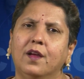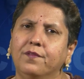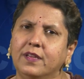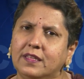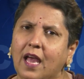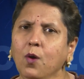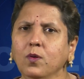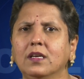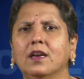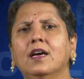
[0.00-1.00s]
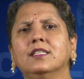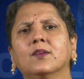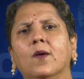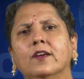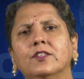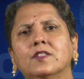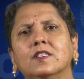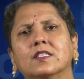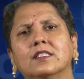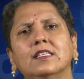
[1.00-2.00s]
Without class
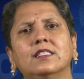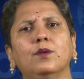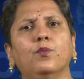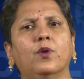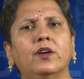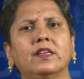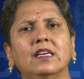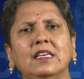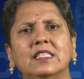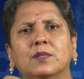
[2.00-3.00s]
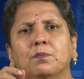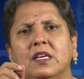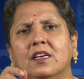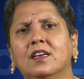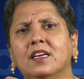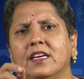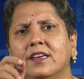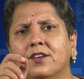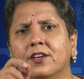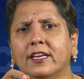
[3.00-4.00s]
consciousness, the working is merely
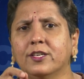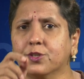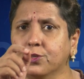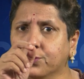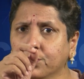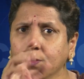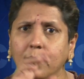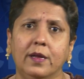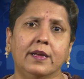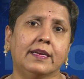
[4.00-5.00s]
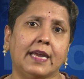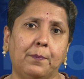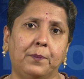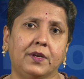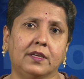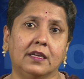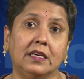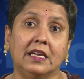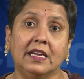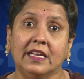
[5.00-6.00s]
in relation to
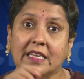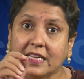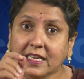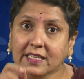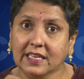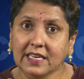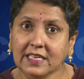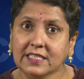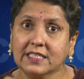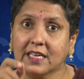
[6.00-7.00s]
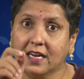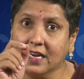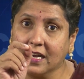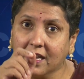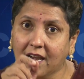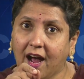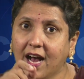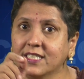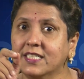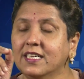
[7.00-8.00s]
capital. It is a
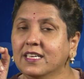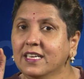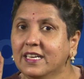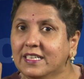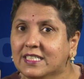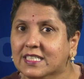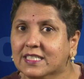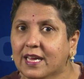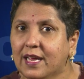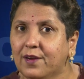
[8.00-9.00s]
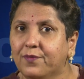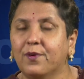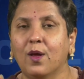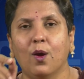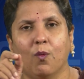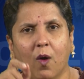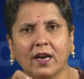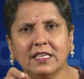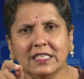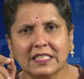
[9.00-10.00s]
class in itself.
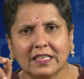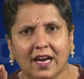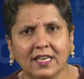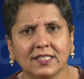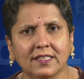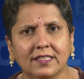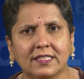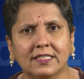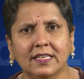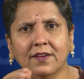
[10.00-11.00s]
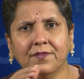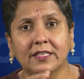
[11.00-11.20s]
What is class in itself?